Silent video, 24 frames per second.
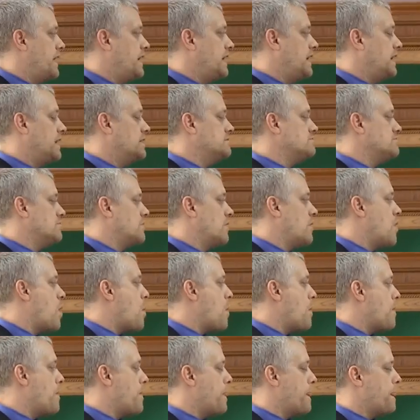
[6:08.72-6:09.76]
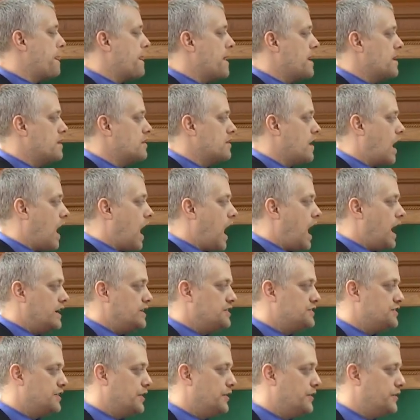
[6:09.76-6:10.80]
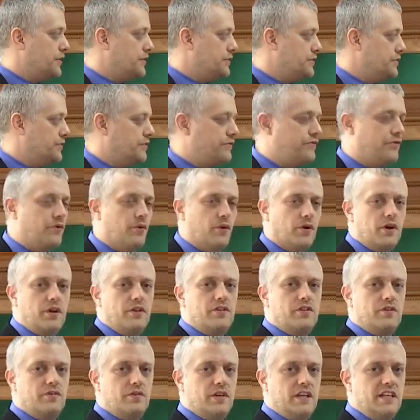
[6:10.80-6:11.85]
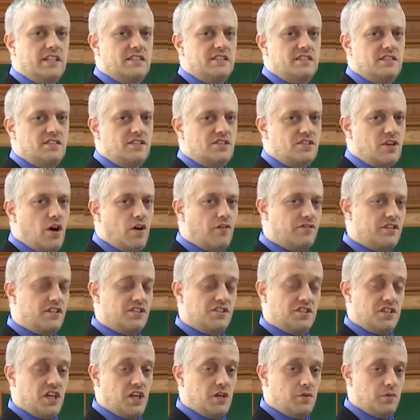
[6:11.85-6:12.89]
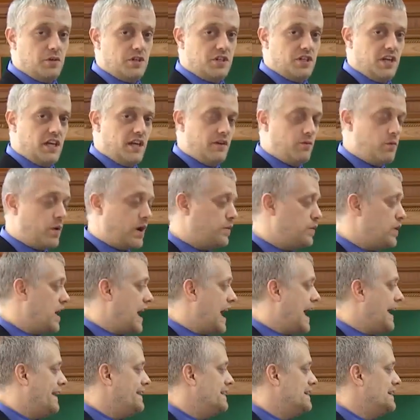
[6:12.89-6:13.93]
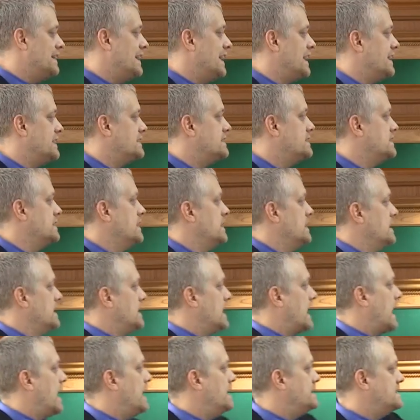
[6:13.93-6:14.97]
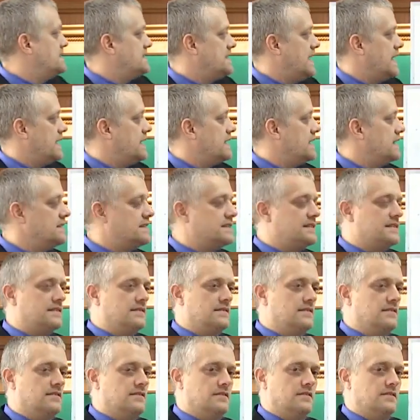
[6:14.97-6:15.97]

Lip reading: that I show you for the reasons of distinguishing when we analyze a sentence